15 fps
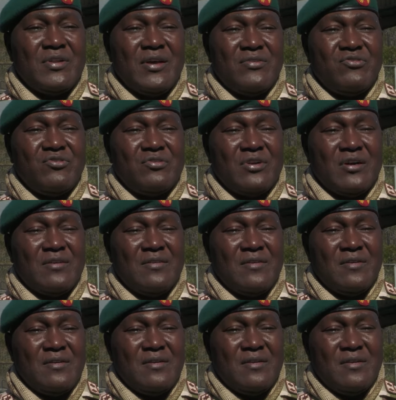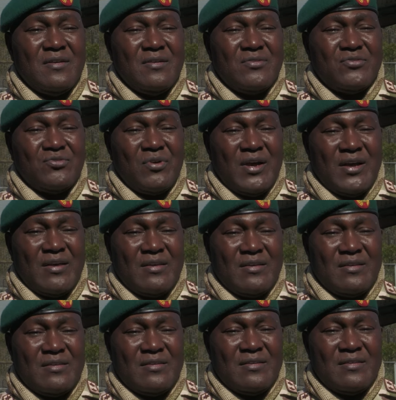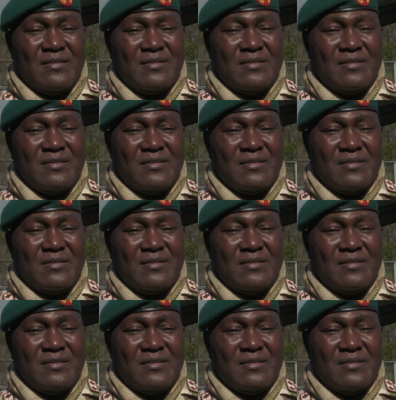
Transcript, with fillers: Nigeria. So I